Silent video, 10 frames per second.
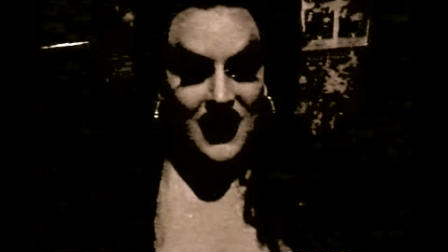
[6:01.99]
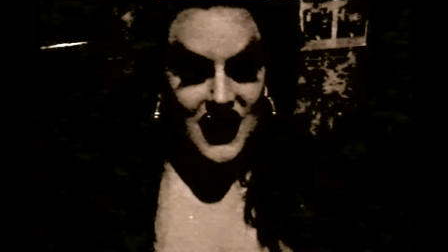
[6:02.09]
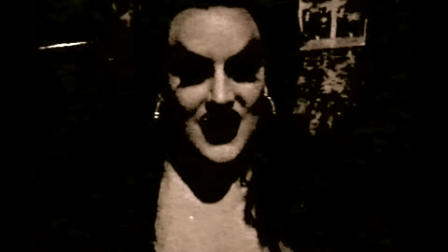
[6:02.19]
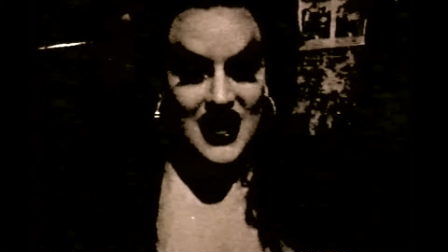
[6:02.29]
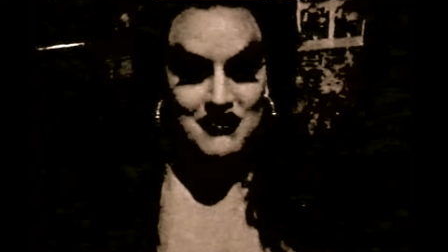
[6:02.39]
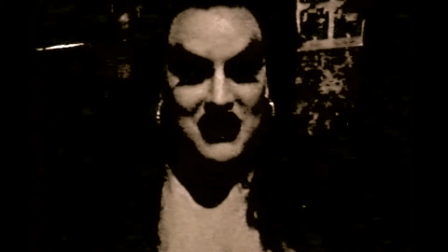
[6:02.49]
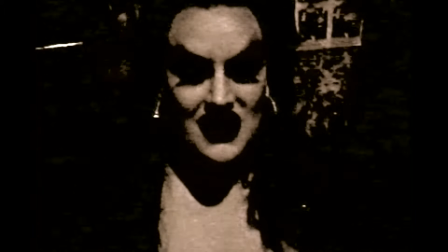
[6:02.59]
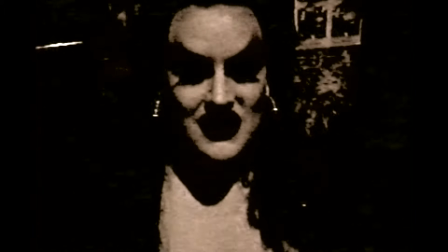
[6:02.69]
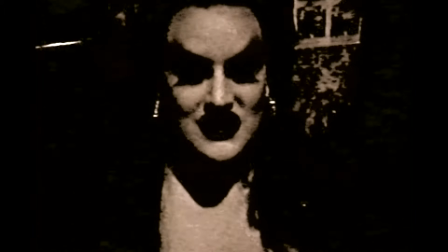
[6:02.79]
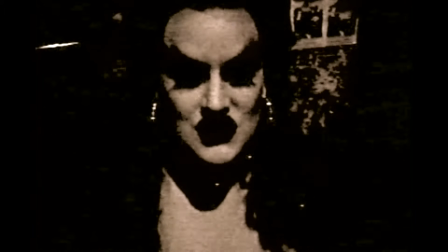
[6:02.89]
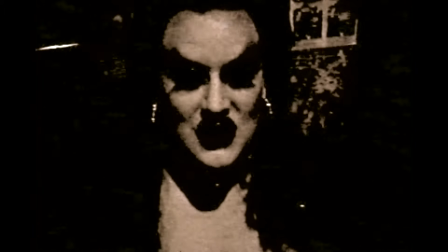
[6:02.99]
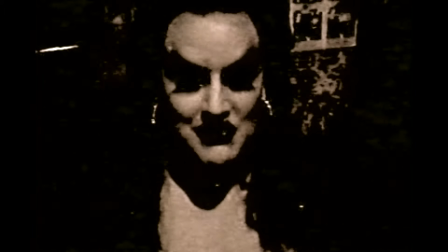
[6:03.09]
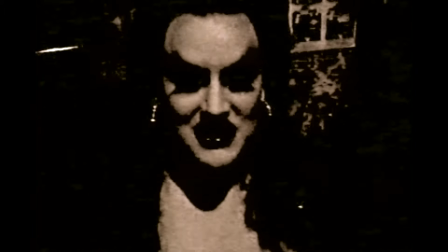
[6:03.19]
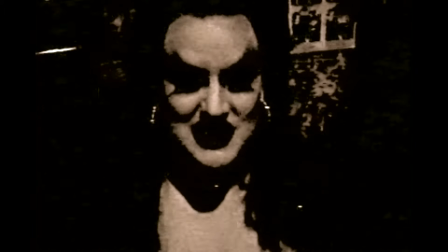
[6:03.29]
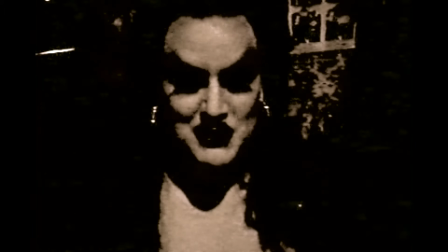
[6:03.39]
can I make a
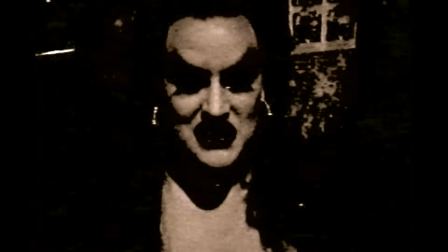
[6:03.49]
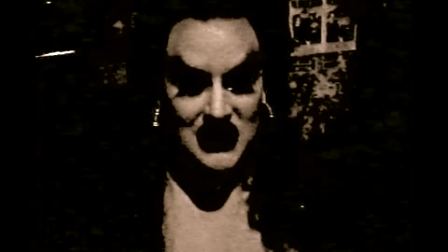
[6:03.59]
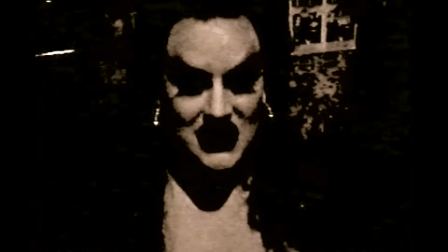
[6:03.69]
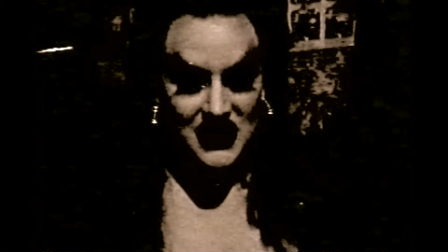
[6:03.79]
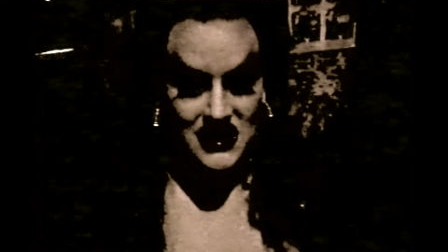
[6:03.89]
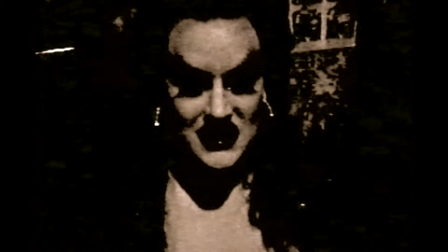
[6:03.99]
shameless plea